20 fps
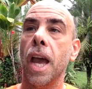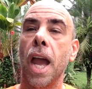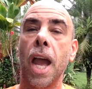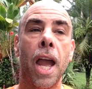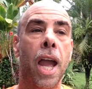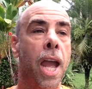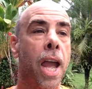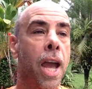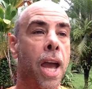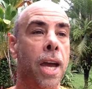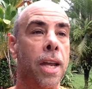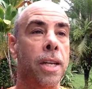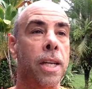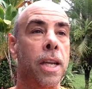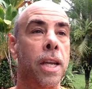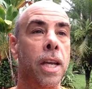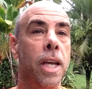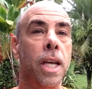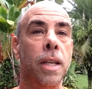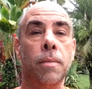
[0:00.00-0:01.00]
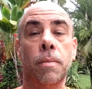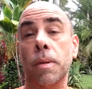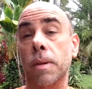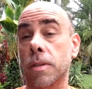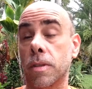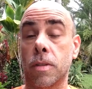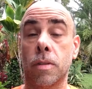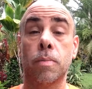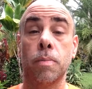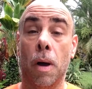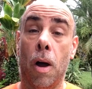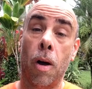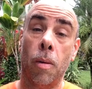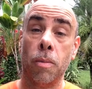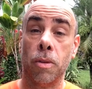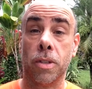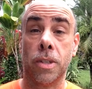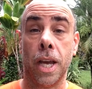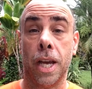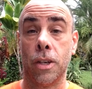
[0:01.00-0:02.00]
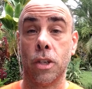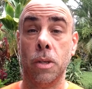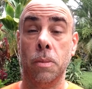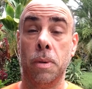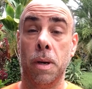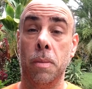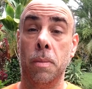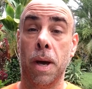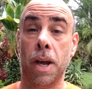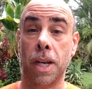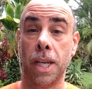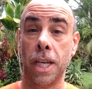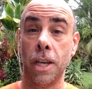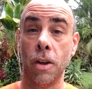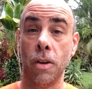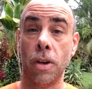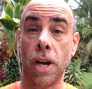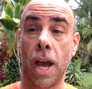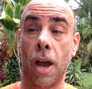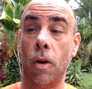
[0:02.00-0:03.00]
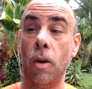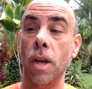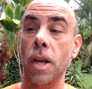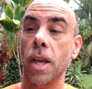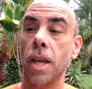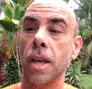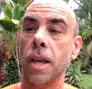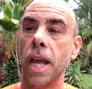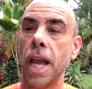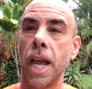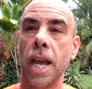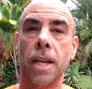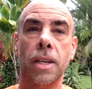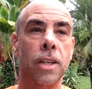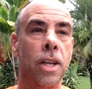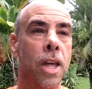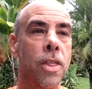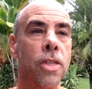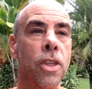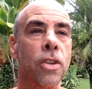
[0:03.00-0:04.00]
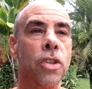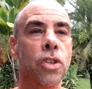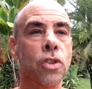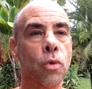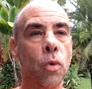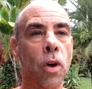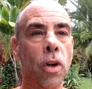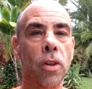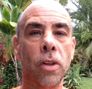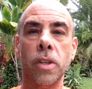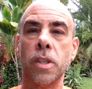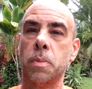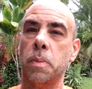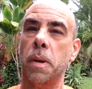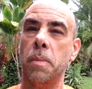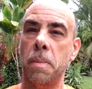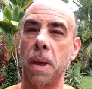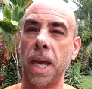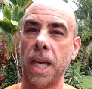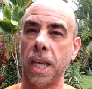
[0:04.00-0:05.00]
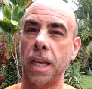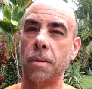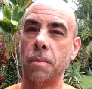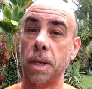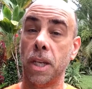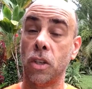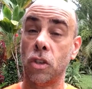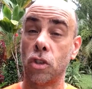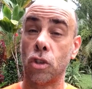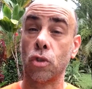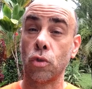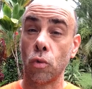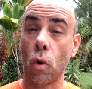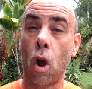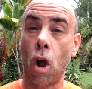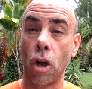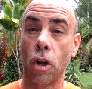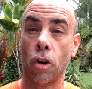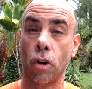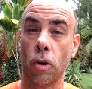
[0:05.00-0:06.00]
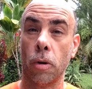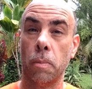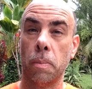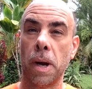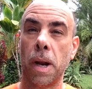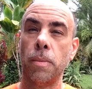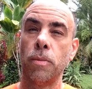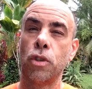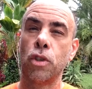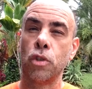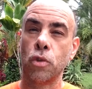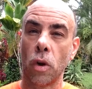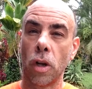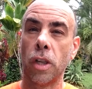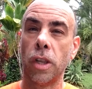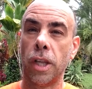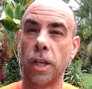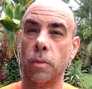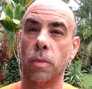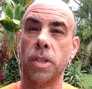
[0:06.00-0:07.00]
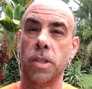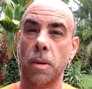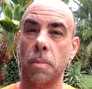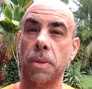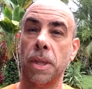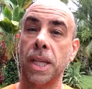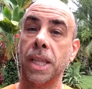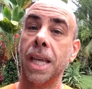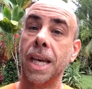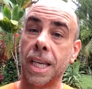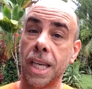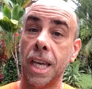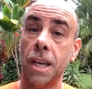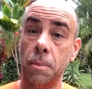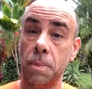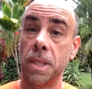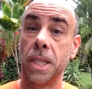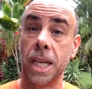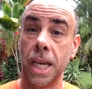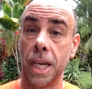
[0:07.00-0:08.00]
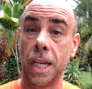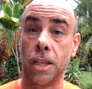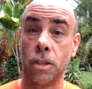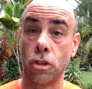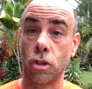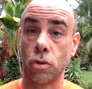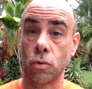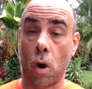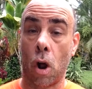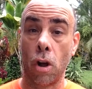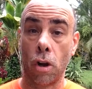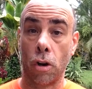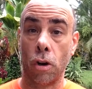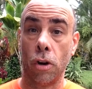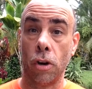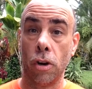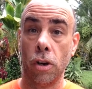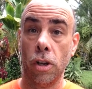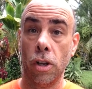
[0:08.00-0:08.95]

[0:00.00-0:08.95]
and it's almost actually been about a year now. And the struggle has been making me stronger, but I'm struggling with something that keeps getting stronger.